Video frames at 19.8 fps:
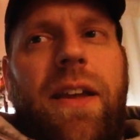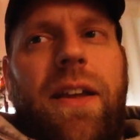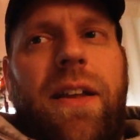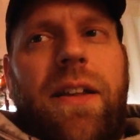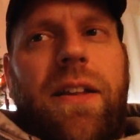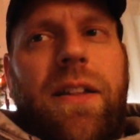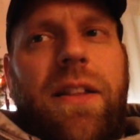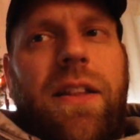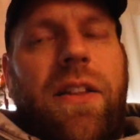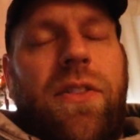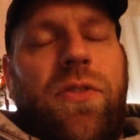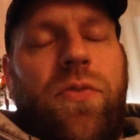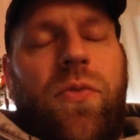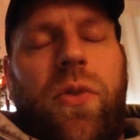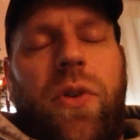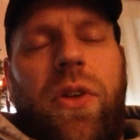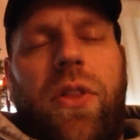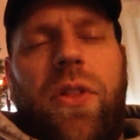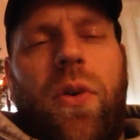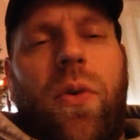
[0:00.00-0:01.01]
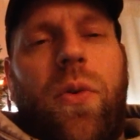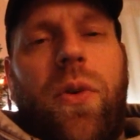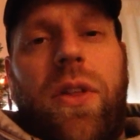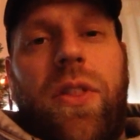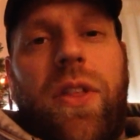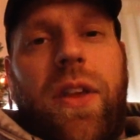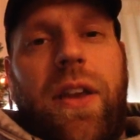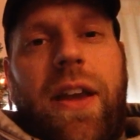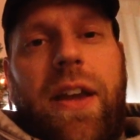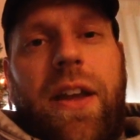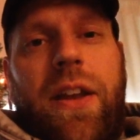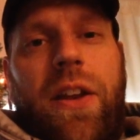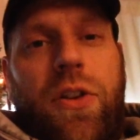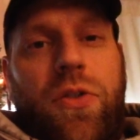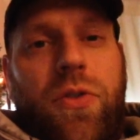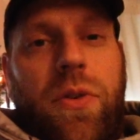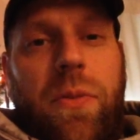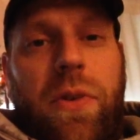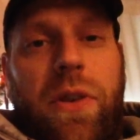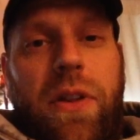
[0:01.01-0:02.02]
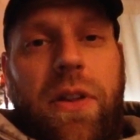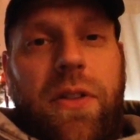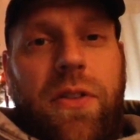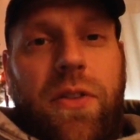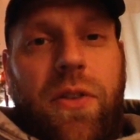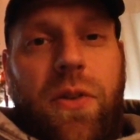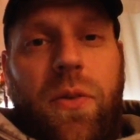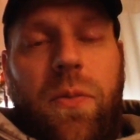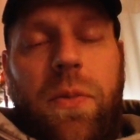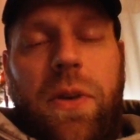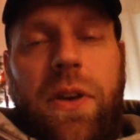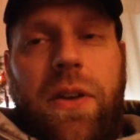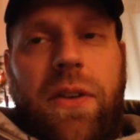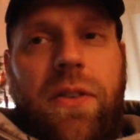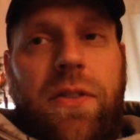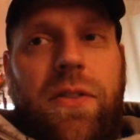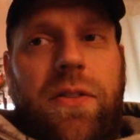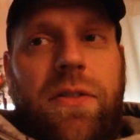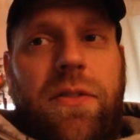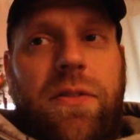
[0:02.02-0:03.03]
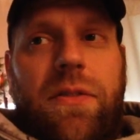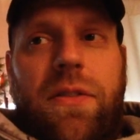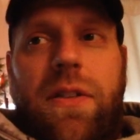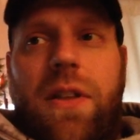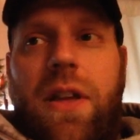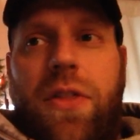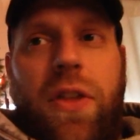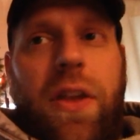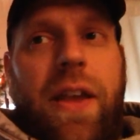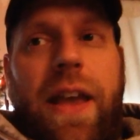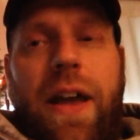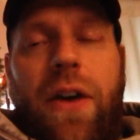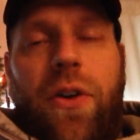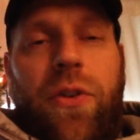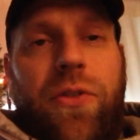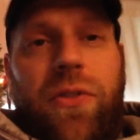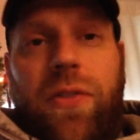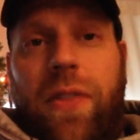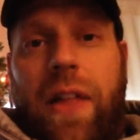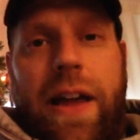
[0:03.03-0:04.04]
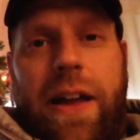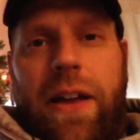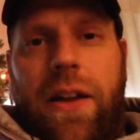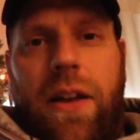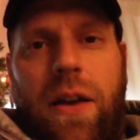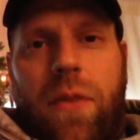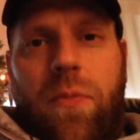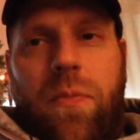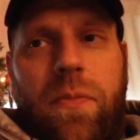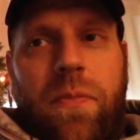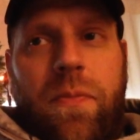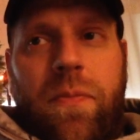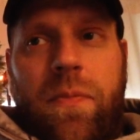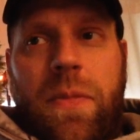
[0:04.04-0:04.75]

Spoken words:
it's really the only thing I can attribute it to, because nothing else lined up.